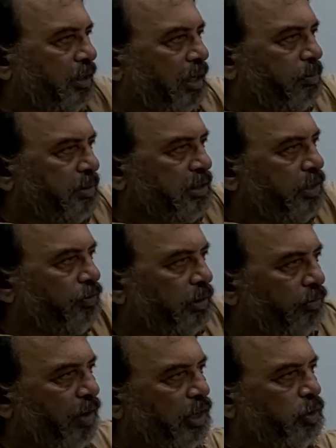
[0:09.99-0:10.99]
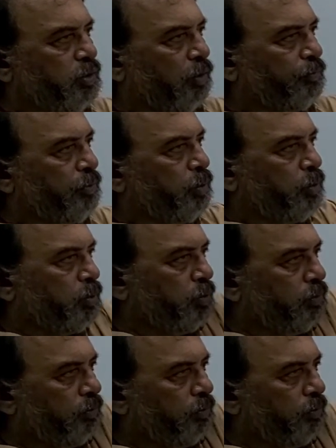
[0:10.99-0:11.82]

that means given the values of u2,